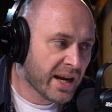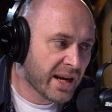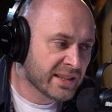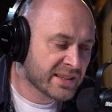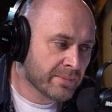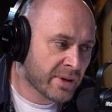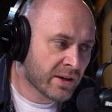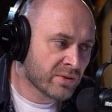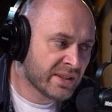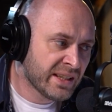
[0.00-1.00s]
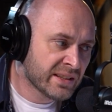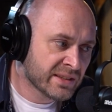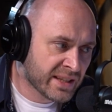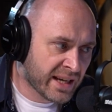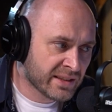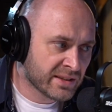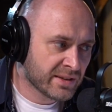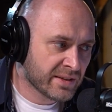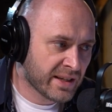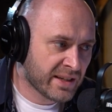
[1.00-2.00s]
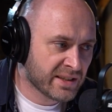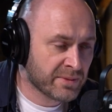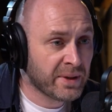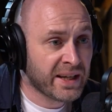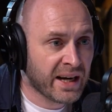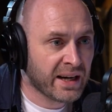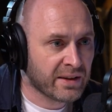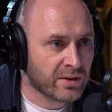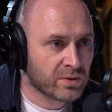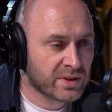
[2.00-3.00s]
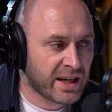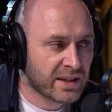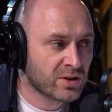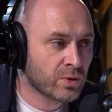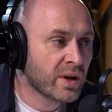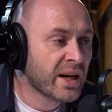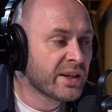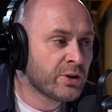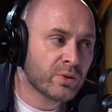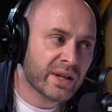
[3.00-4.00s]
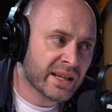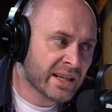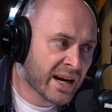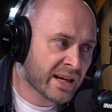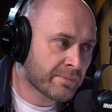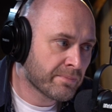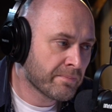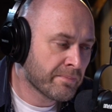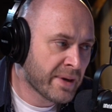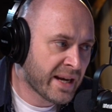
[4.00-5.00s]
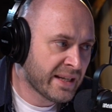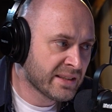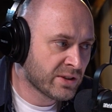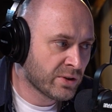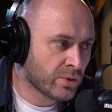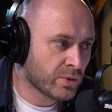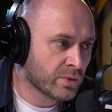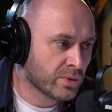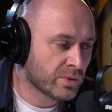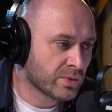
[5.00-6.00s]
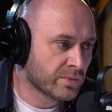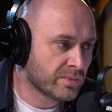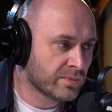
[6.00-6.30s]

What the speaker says: It's about the intent that is behind those acts. So you cannot base your